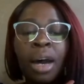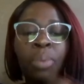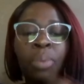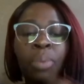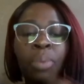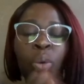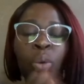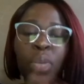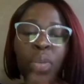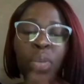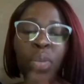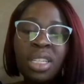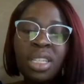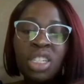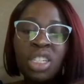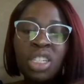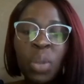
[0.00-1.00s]
with a
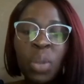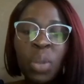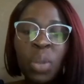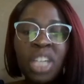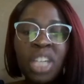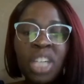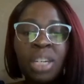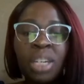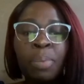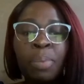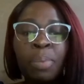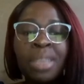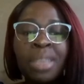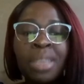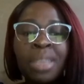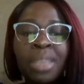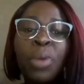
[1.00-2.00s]
situation, but
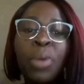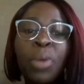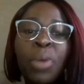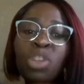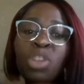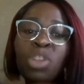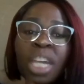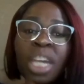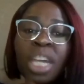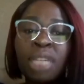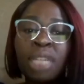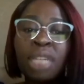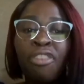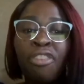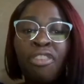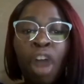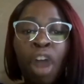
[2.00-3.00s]
approaching it
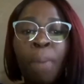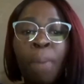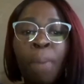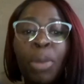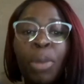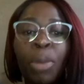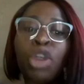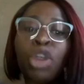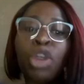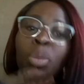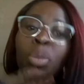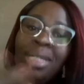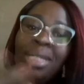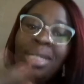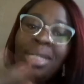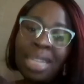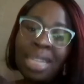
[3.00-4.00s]
from a
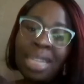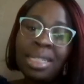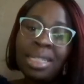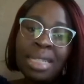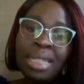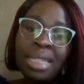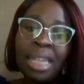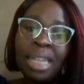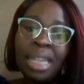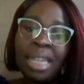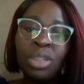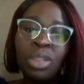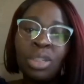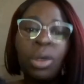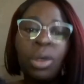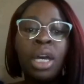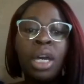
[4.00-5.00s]
human-centered side. So,
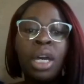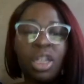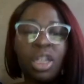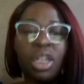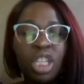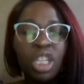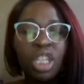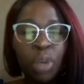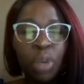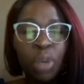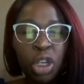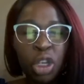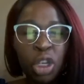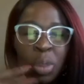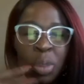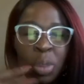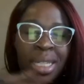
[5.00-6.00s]
it's more
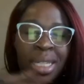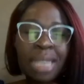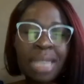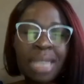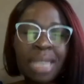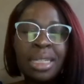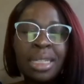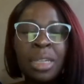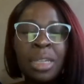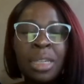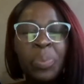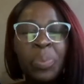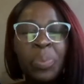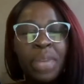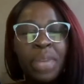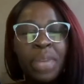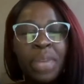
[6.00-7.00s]
human-centered.
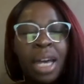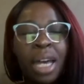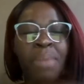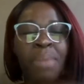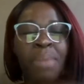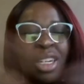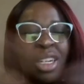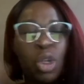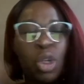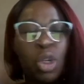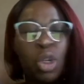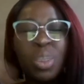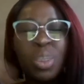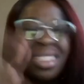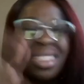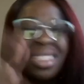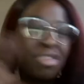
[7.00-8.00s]
It includes
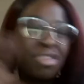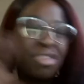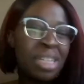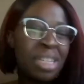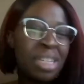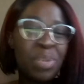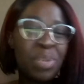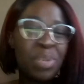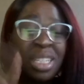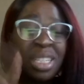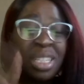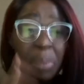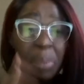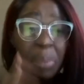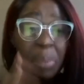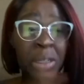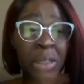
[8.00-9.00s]
different principles,